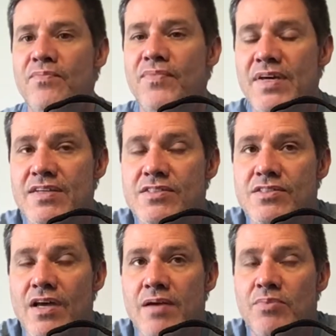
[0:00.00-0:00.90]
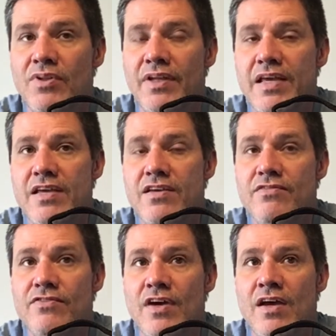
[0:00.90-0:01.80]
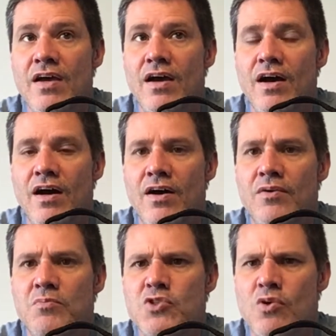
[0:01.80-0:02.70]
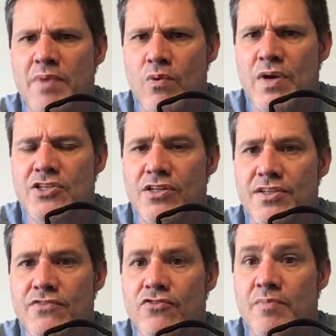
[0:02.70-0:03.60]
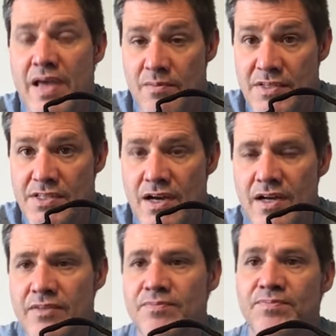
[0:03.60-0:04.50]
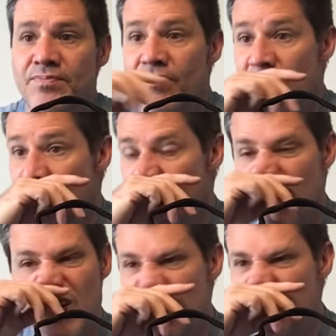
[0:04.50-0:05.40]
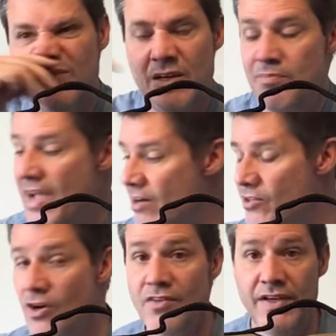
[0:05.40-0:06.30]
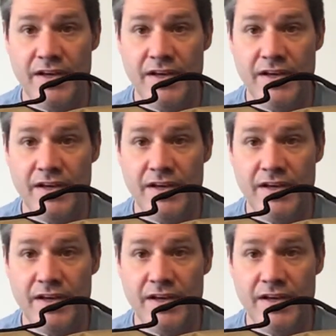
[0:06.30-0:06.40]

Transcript: This, I believe, was on my wish list from Amazon. Compared to all the